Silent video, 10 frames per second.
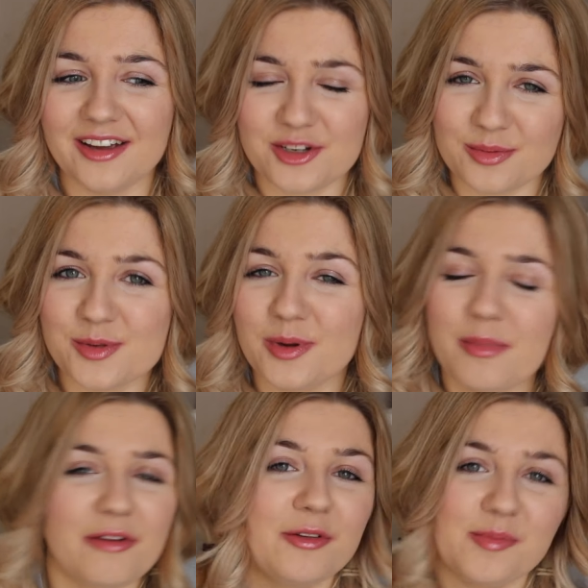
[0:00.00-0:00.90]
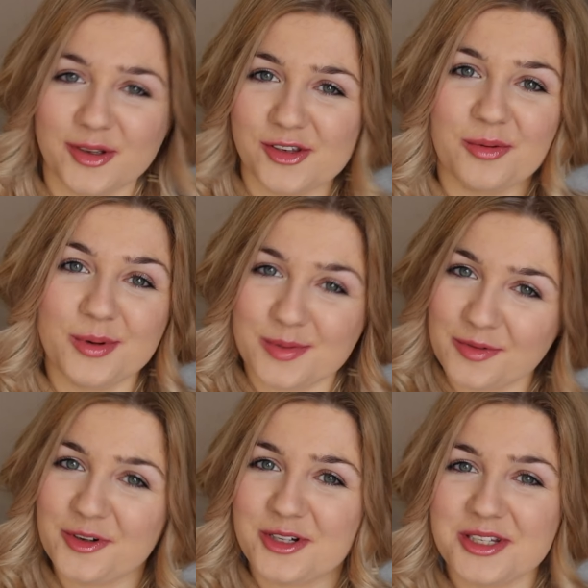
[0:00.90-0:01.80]
She was one of my favourite booktubers
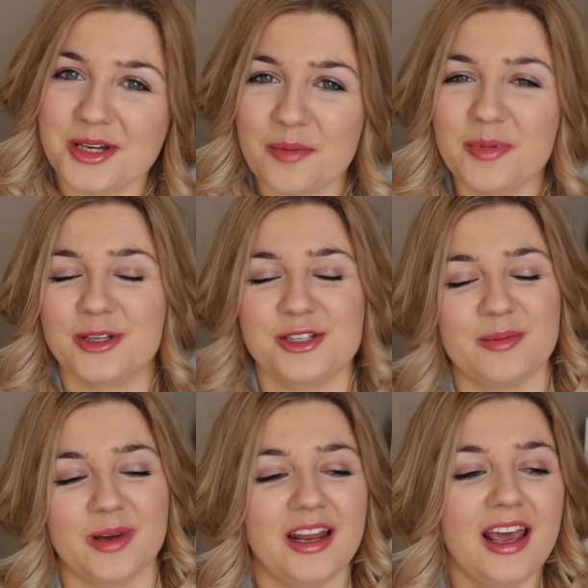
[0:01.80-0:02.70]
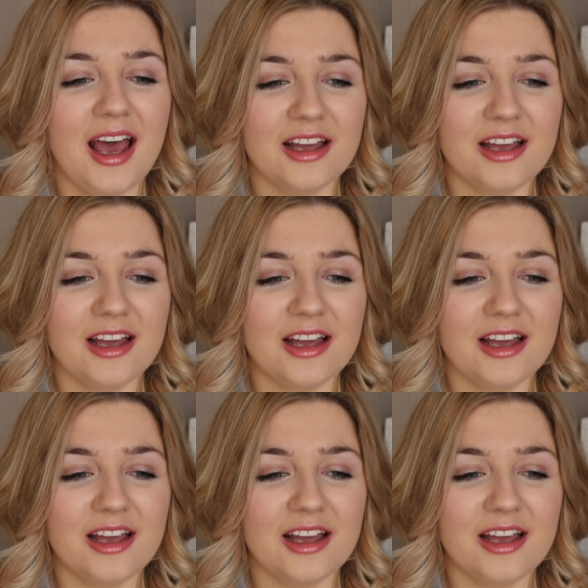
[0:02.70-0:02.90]
before she started booktubing.